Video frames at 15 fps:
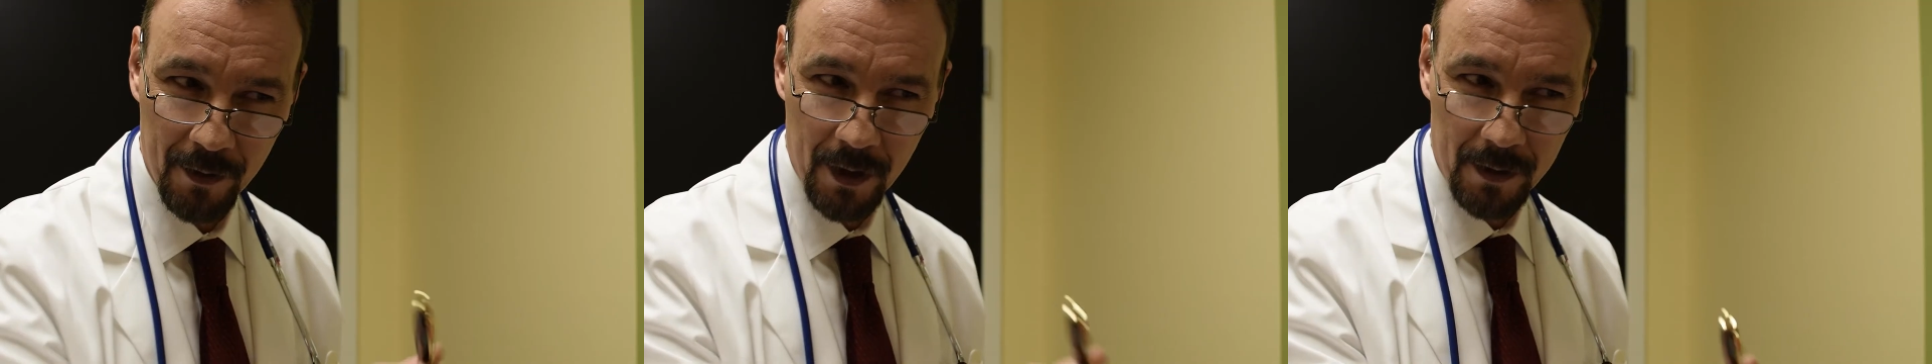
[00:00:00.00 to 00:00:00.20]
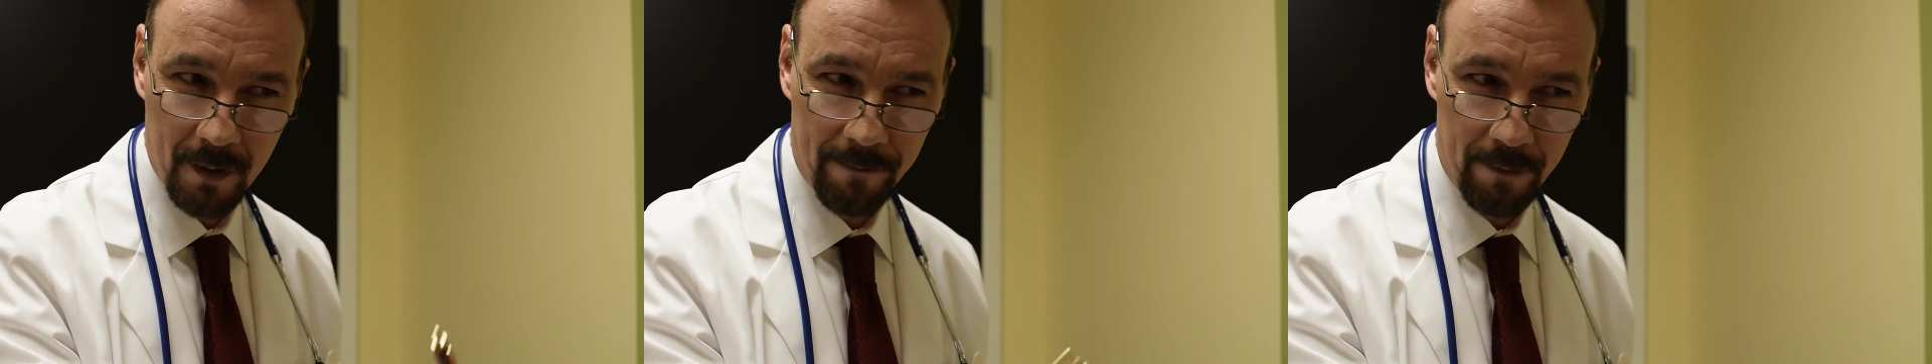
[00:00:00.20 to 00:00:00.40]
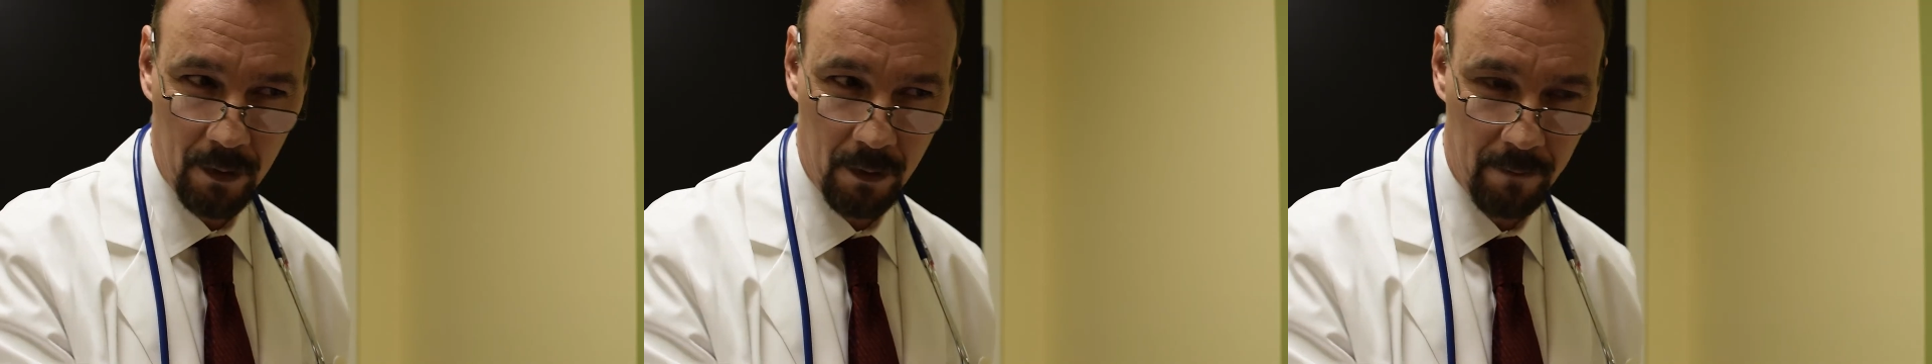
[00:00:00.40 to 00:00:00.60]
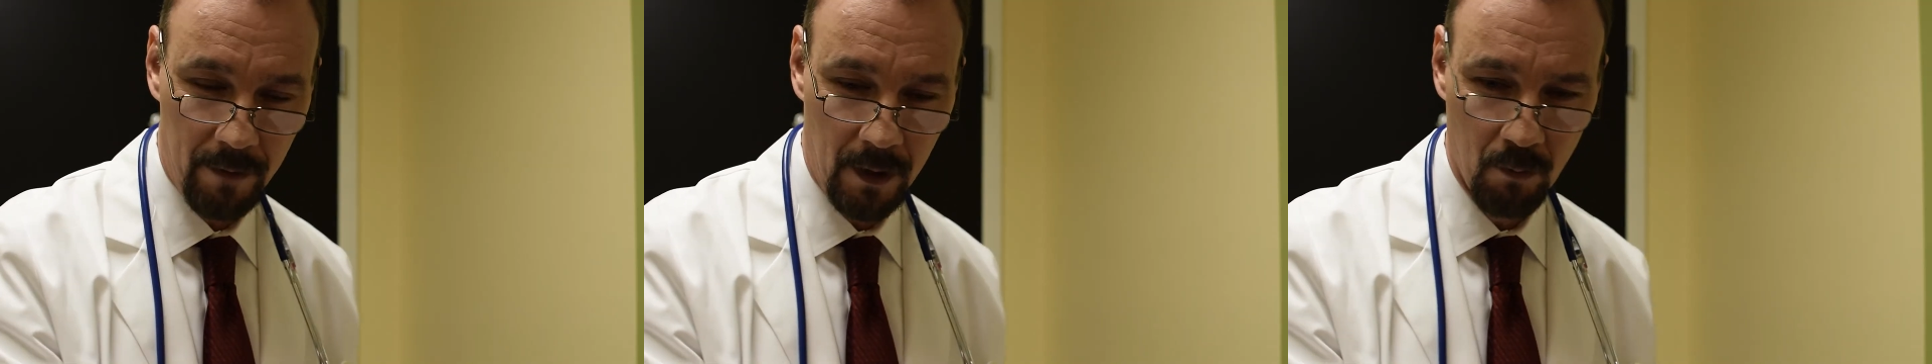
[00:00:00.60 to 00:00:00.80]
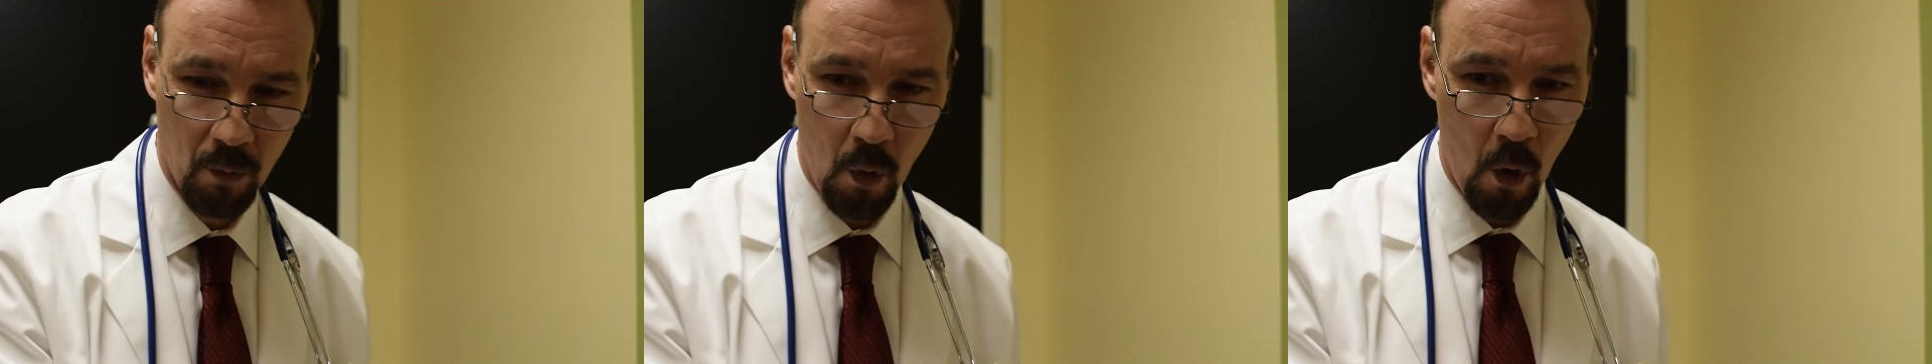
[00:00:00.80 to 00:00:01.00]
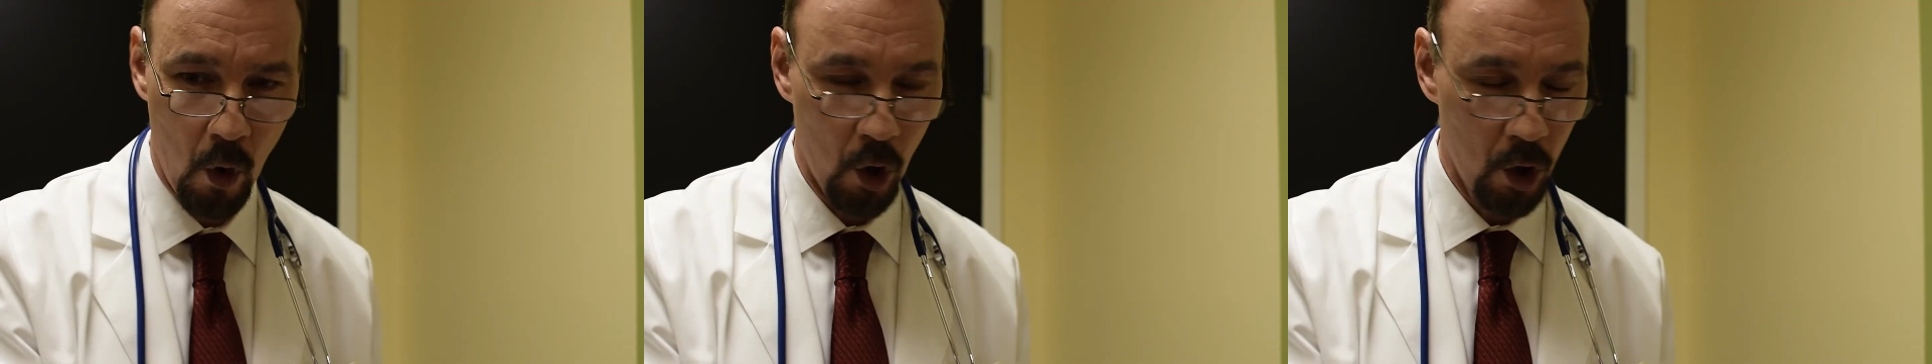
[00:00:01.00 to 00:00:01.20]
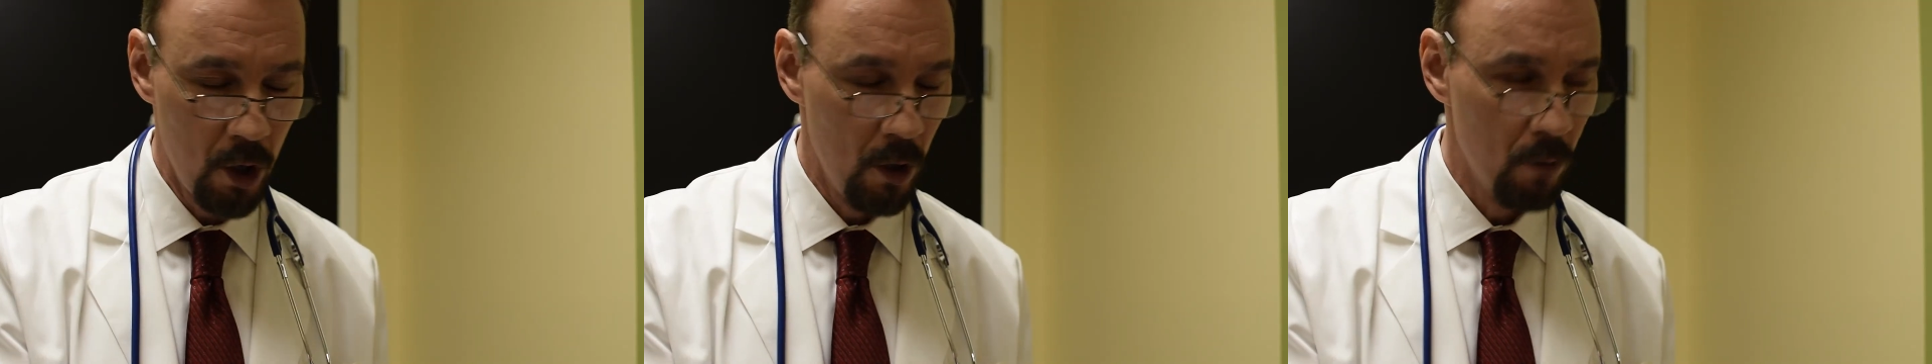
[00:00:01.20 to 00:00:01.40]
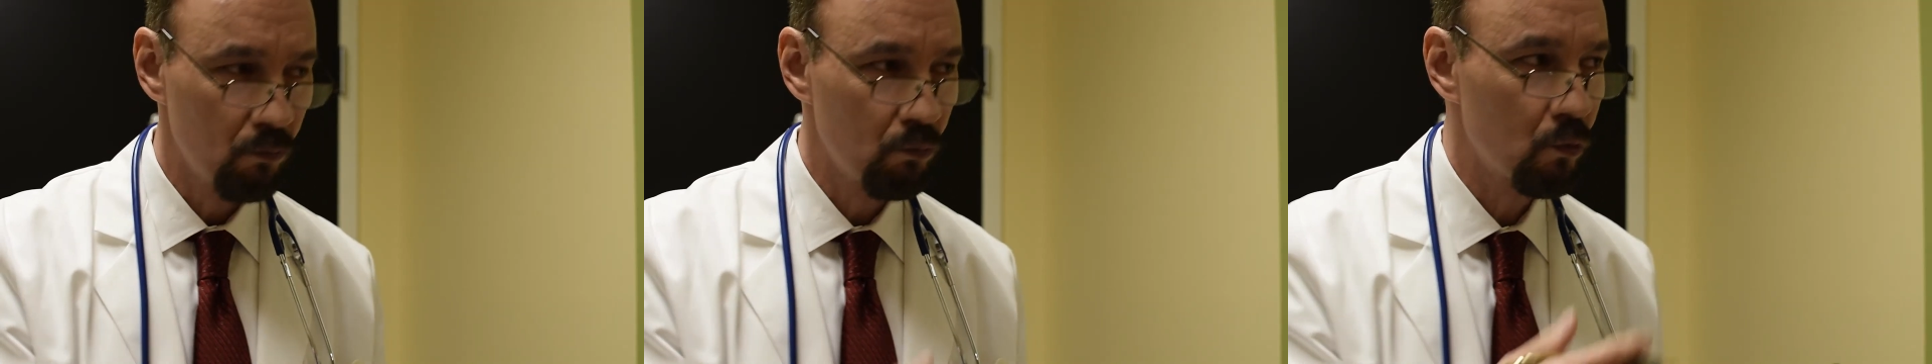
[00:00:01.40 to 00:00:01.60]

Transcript: these are just a few of the more